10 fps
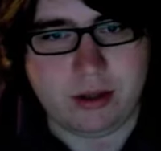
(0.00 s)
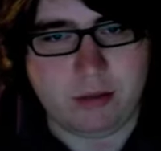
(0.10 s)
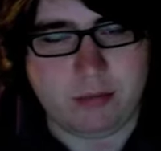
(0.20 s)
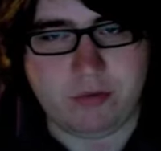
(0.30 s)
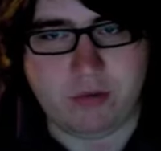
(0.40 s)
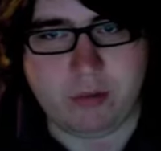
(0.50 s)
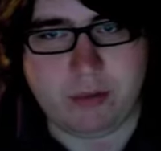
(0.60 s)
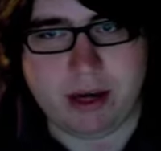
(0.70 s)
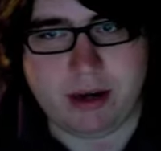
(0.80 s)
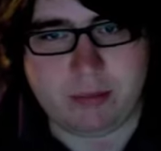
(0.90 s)
before
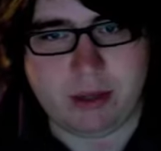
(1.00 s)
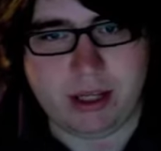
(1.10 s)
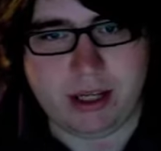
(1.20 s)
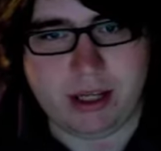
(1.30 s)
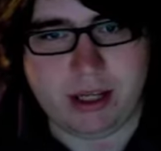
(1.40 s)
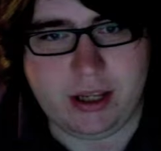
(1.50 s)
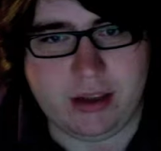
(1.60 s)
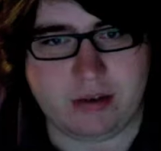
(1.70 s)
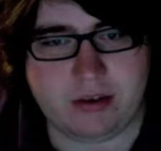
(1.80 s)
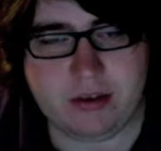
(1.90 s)
making a play,
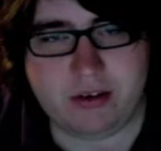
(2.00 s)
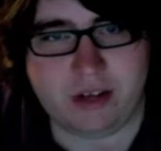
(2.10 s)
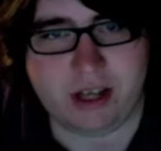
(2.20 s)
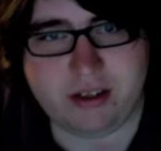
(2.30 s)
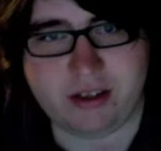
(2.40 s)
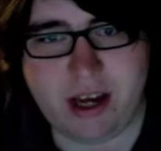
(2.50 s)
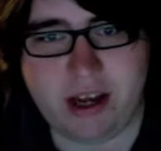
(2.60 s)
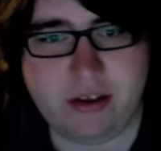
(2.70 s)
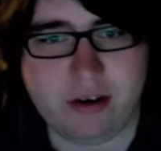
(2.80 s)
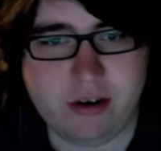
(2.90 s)
there's a good chance they
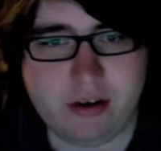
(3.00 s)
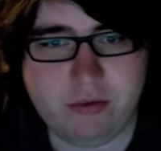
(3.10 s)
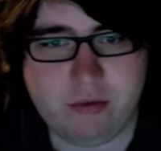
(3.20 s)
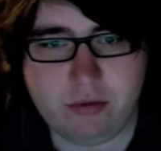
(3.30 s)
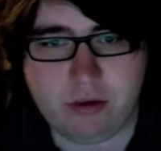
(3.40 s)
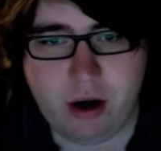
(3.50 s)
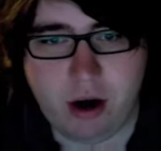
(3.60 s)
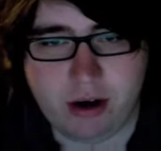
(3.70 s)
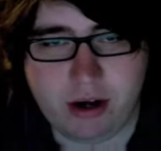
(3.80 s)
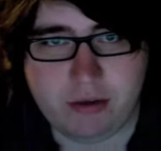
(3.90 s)
either
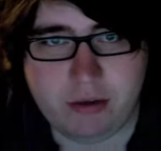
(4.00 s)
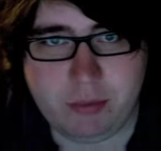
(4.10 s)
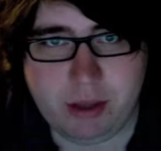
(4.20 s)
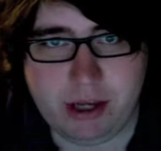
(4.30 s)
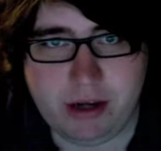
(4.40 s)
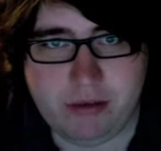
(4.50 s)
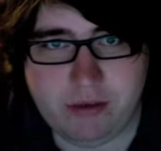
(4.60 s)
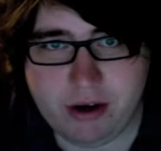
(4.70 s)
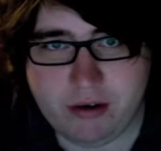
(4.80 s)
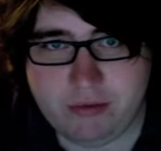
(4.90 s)
already know what they're playing and they're trying
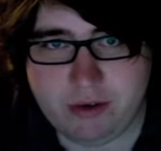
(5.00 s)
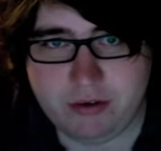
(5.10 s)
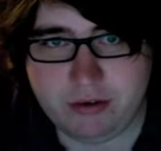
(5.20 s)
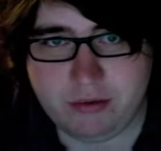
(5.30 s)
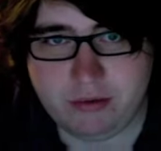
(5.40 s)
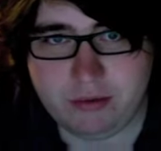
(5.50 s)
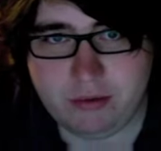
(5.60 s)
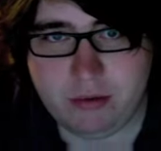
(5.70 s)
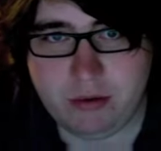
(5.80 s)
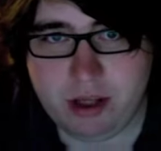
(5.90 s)
to confuse you,
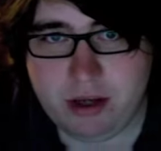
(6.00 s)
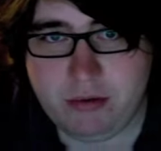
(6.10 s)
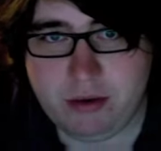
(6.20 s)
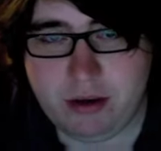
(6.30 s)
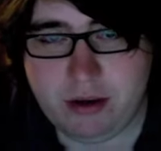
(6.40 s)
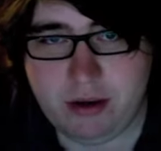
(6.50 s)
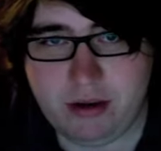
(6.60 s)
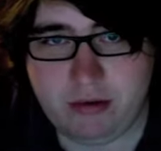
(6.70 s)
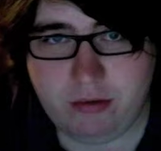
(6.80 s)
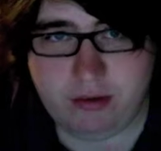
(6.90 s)
or
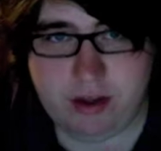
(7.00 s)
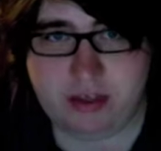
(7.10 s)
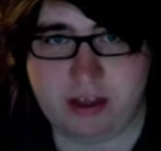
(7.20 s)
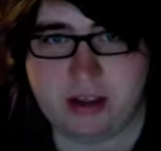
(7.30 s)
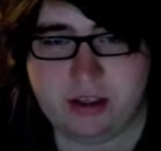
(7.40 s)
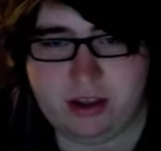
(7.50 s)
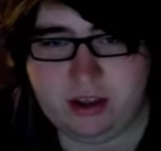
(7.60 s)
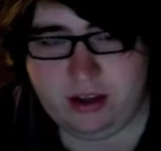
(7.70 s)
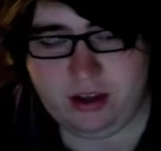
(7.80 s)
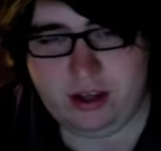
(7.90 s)
they think that
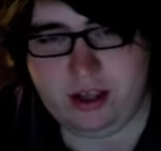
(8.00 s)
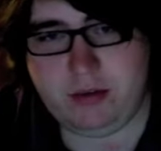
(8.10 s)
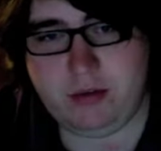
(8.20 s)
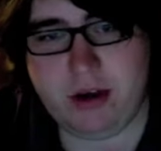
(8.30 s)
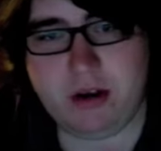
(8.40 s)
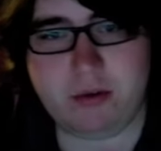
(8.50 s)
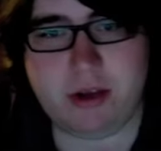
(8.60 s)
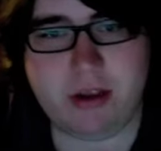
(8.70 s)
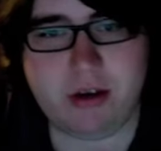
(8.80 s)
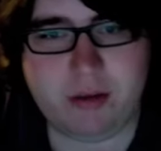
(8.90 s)
you know
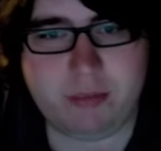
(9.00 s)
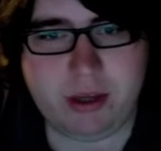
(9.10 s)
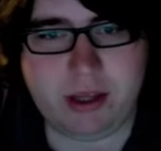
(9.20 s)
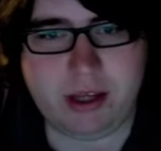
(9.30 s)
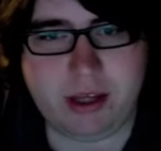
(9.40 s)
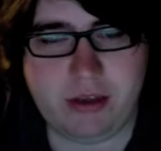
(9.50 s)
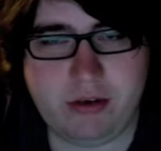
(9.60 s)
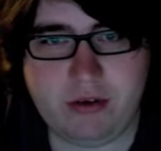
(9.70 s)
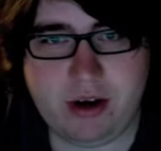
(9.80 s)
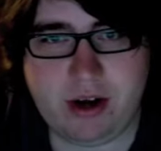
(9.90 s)
what they're going to play and they're
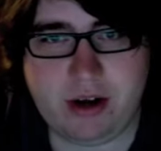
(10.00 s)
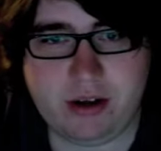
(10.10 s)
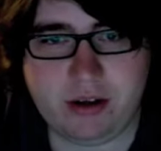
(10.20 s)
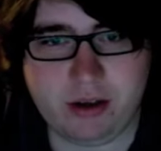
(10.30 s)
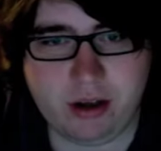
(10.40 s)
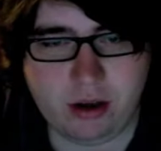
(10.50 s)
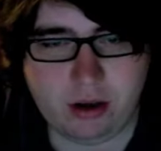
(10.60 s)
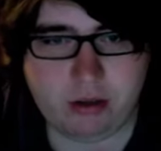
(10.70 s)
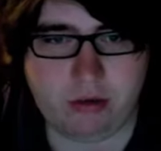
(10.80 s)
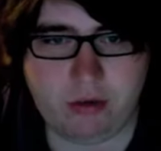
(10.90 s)
trying to
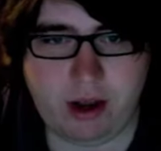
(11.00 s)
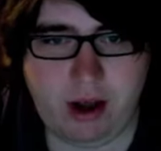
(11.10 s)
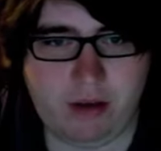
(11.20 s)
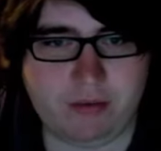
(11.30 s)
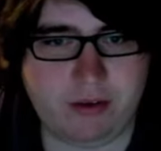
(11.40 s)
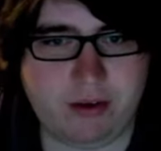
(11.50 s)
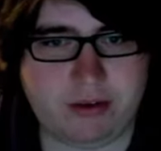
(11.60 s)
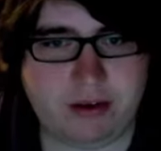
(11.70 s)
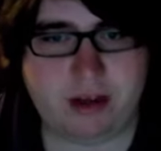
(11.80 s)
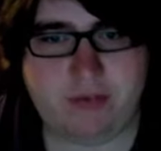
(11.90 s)
throw you off.
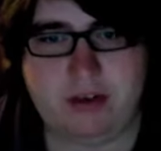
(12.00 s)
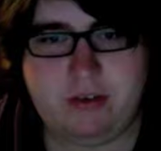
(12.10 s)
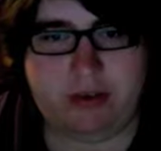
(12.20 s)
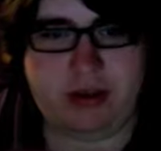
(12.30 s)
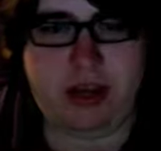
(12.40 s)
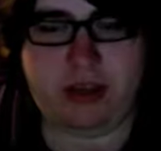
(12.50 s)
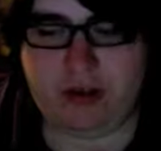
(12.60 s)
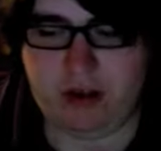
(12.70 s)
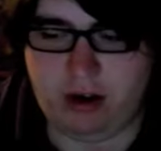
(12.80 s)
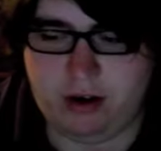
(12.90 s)
It's like if they're just taking their
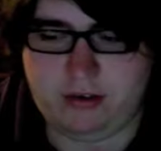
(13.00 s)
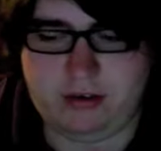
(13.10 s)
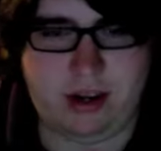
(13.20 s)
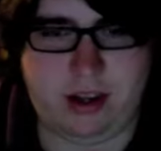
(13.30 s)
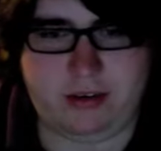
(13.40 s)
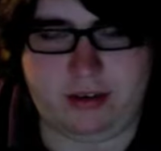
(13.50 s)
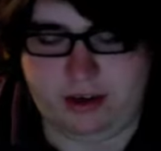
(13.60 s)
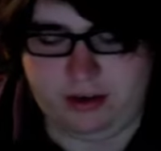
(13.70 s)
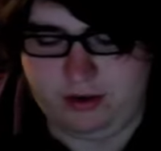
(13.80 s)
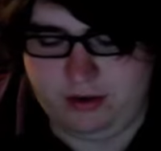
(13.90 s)
cards, and I guess I can